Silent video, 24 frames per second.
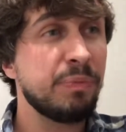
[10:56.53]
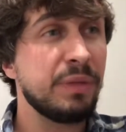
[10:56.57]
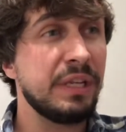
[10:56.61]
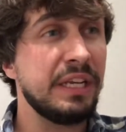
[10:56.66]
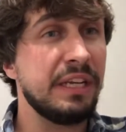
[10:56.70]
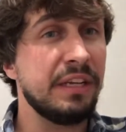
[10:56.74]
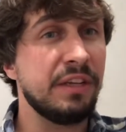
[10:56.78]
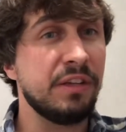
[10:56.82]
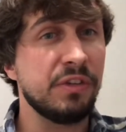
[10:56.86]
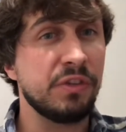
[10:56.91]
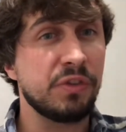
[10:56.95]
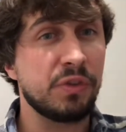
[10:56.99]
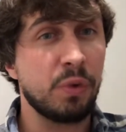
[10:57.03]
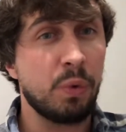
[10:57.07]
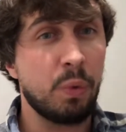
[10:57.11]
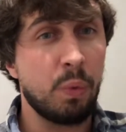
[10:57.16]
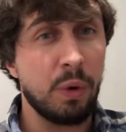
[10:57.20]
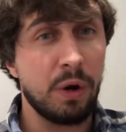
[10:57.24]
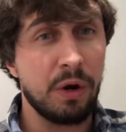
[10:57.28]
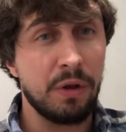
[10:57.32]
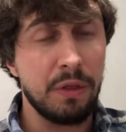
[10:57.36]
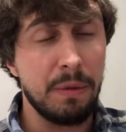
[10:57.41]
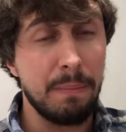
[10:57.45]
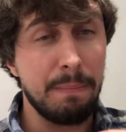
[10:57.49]
is
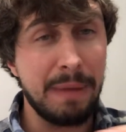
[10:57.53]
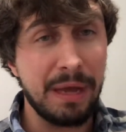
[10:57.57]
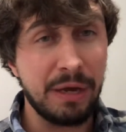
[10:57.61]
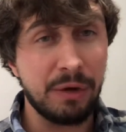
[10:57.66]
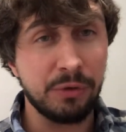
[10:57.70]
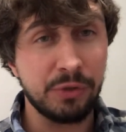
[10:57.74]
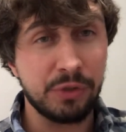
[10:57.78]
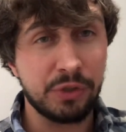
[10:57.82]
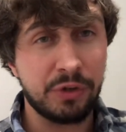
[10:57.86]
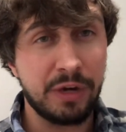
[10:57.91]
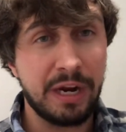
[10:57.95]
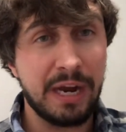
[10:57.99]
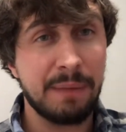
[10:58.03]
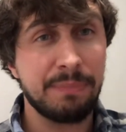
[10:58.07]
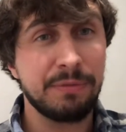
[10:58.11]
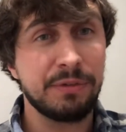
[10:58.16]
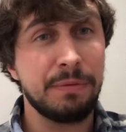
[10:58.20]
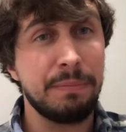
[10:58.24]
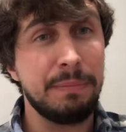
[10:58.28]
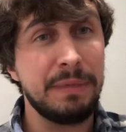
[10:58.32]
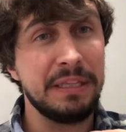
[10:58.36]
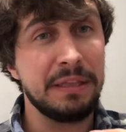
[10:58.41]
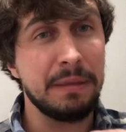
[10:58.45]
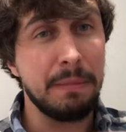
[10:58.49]
where the metal
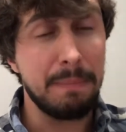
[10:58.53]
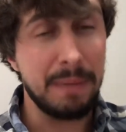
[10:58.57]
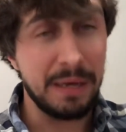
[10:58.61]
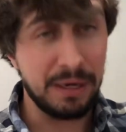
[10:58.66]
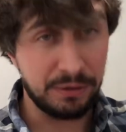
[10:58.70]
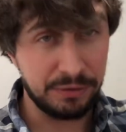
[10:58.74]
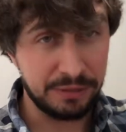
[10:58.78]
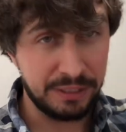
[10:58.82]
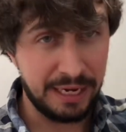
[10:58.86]
straps meet the metal